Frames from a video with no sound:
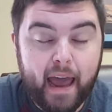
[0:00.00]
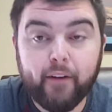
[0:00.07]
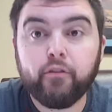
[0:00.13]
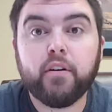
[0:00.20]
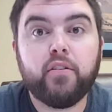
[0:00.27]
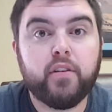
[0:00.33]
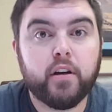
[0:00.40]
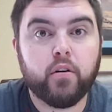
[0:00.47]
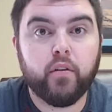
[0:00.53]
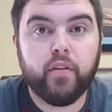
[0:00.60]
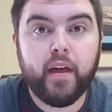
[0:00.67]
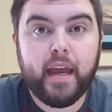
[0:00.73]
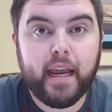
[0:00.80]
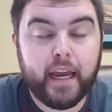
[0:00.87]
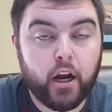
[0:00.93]
every single
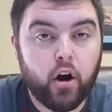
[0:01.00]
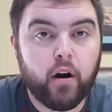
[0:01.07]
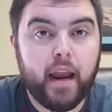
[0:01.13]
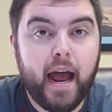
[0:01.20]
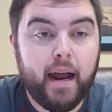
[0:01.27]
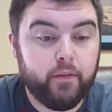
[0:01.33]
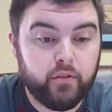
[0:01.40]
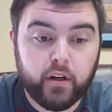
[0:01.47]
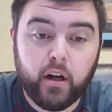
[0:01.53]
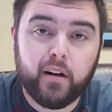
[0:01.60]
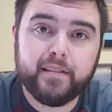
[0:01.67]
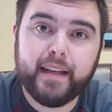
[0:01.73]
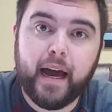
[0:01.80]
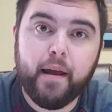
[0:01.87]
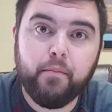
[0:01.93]
thing in our lives at all
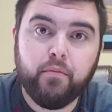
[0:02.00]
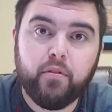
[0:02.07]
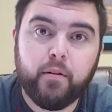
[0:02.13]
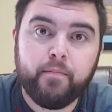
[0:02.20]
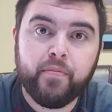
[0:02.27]
times.